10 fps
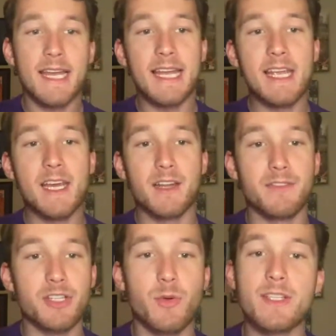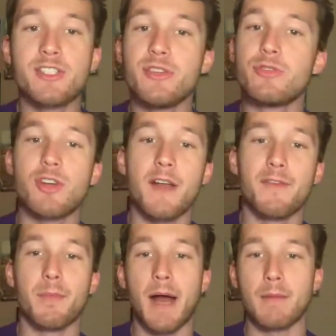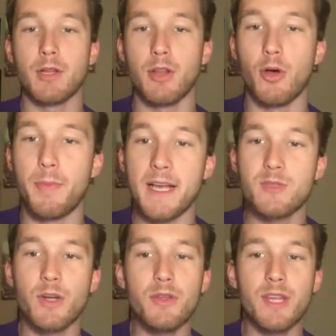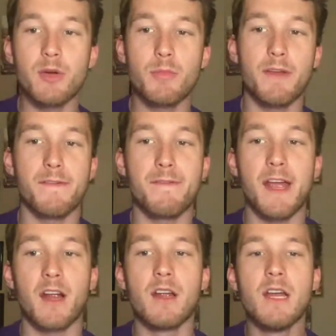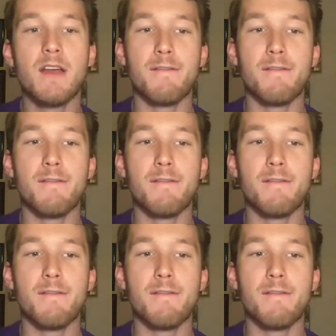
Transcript: Ian, if the Twins do trade for Pablo Lopez, what do you think would be a fair